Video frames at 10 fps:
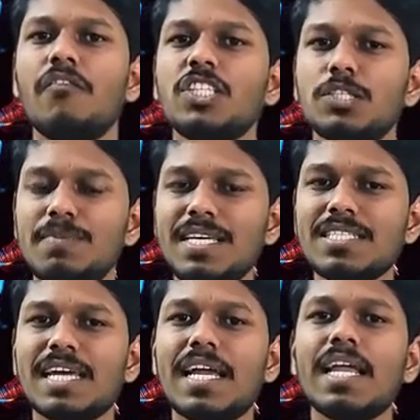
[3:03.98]
which
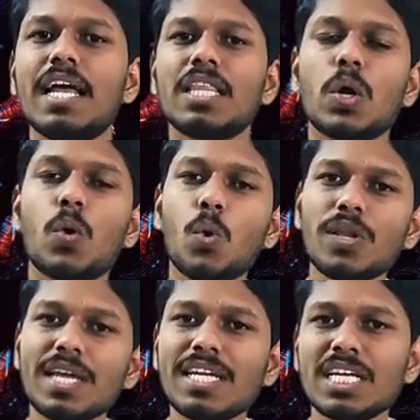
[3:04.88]
means that the
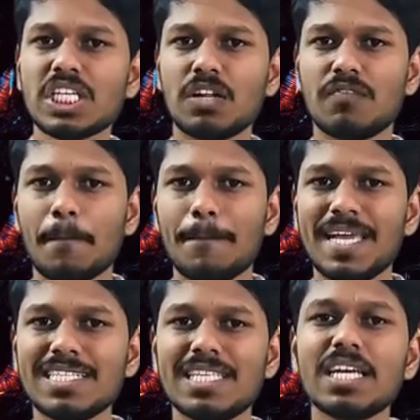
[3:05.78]
orientation of the
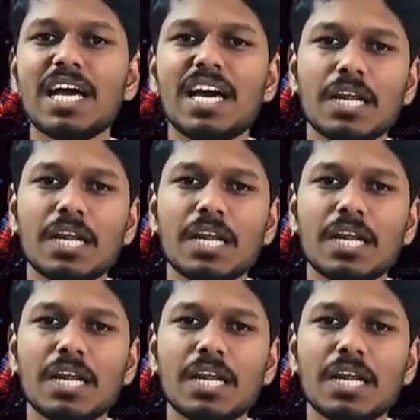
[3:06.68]
basic